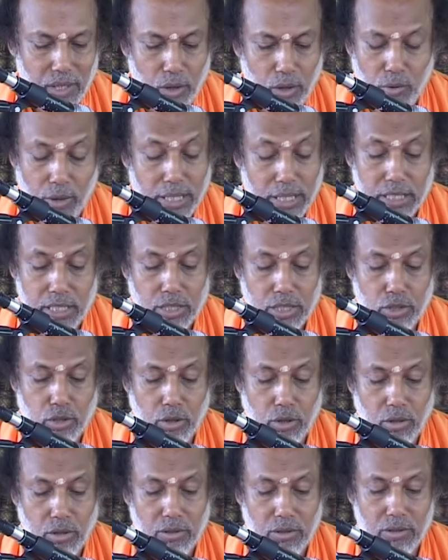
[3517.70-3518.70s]
Why is it
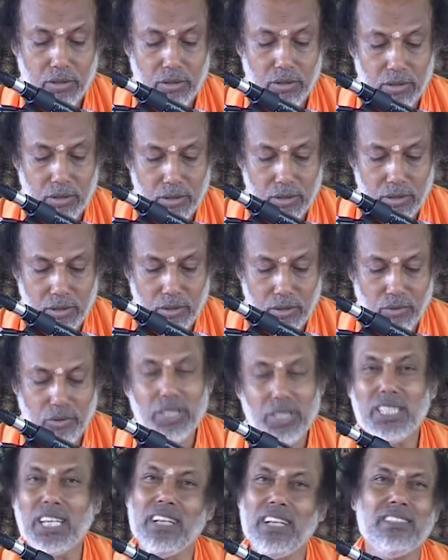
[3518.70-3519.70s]
so?
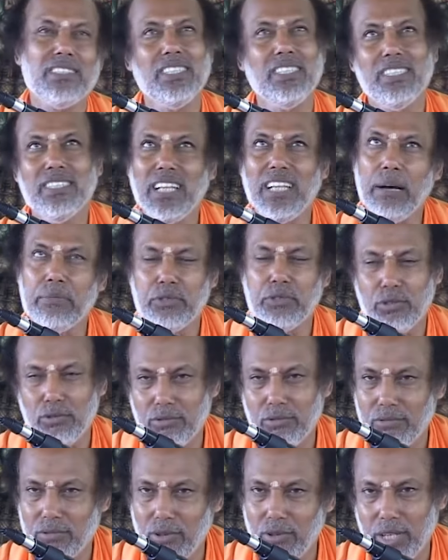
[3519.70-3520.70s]
We shall see in the
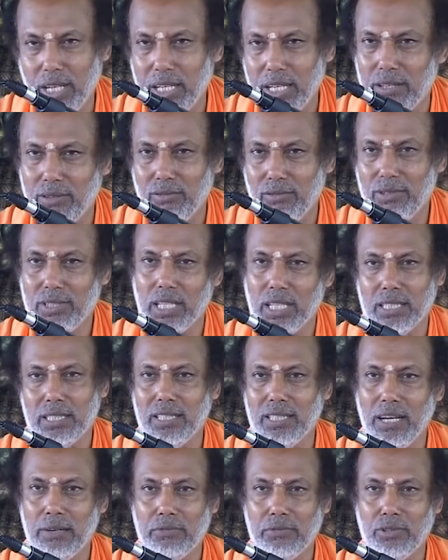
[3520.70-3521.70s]
afternoon. Okay, we shall
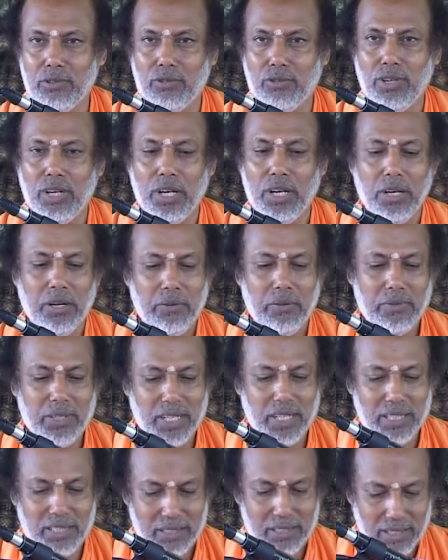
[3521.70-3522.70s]
see in the afternoon.
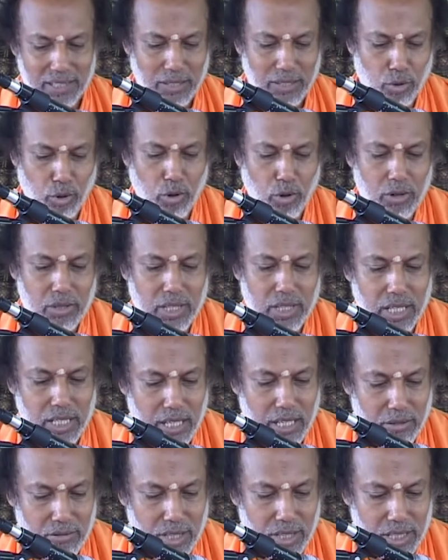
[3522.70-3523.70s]
Because the whole
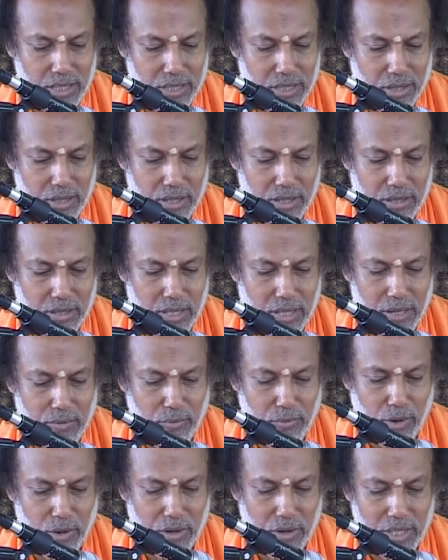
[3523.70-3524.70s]
thing now, things
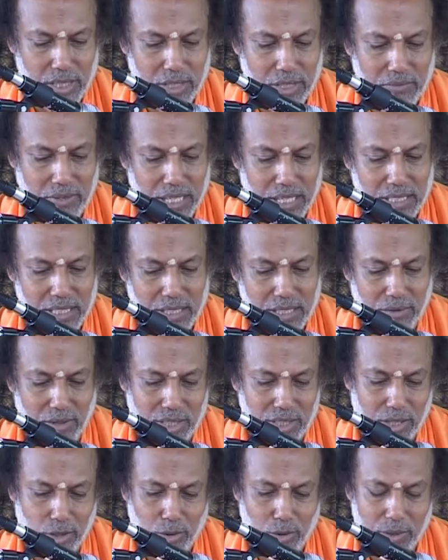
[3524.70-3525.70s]
3-4 verses, 5-6
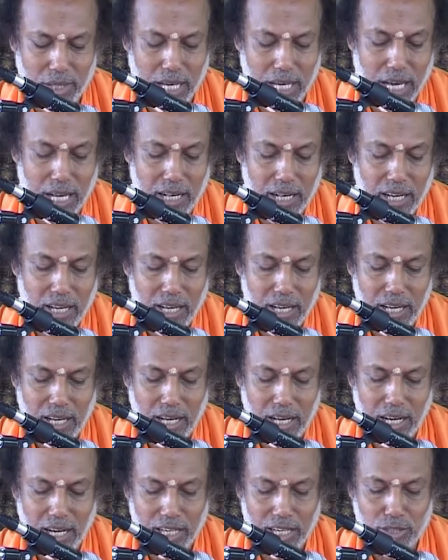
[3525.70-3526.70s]
verses will be there
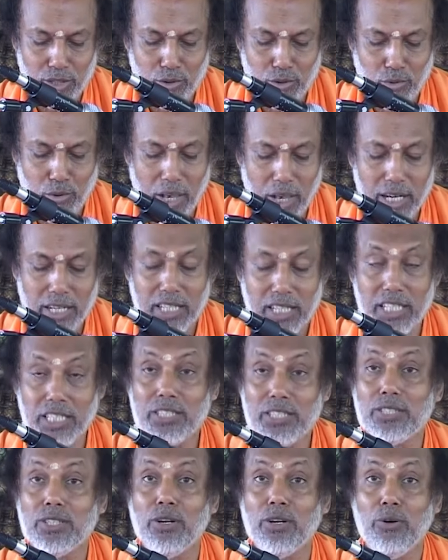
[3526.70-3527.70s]
as to what
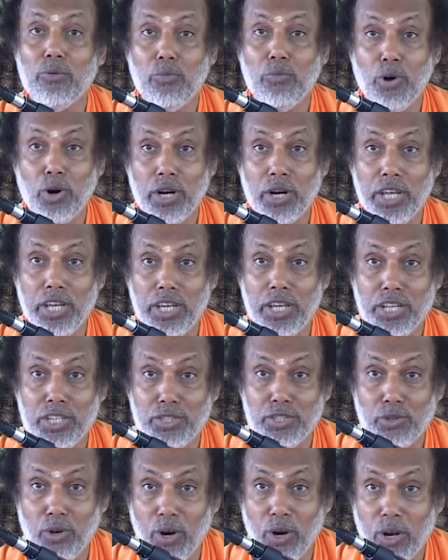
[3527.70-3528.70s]
this body
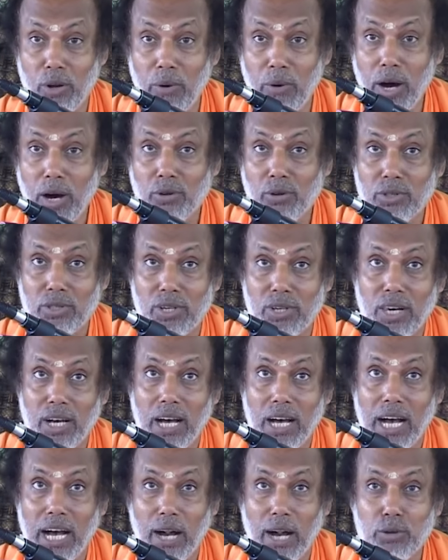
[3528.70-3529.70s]
is all about,
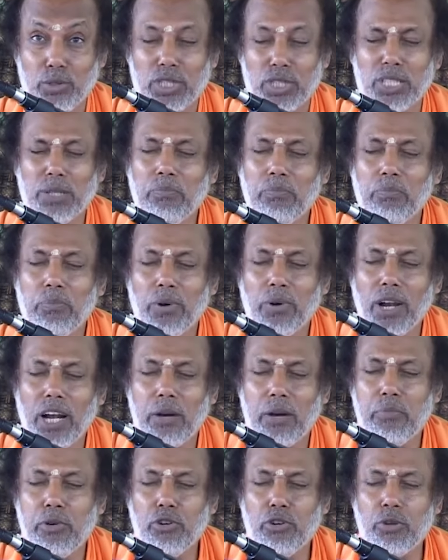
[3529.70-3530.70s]
how simple
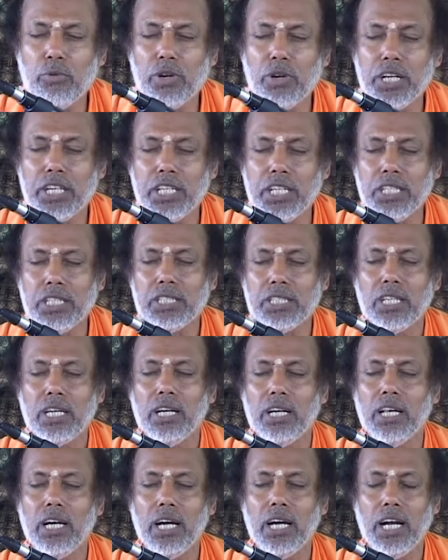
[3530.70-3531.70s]
and beautiful it is,
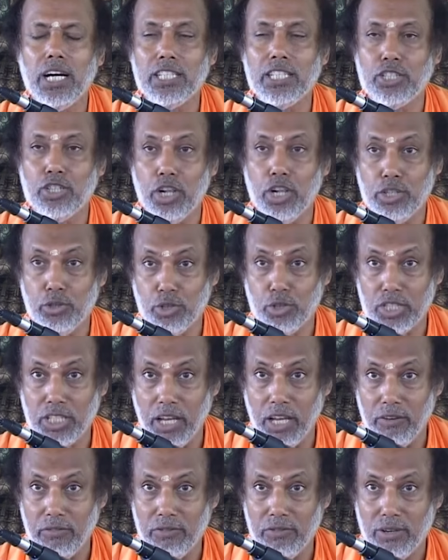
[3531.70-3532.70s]
and it's not
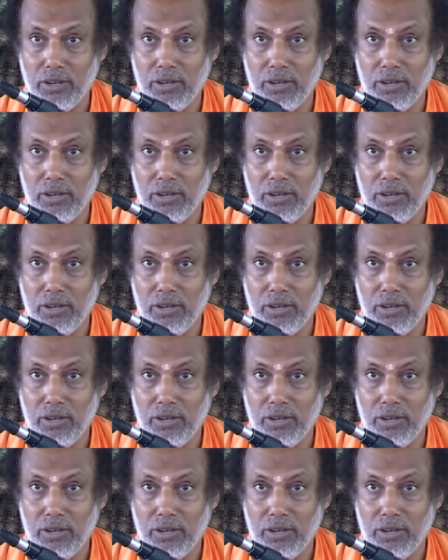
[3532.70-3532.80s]
yourself.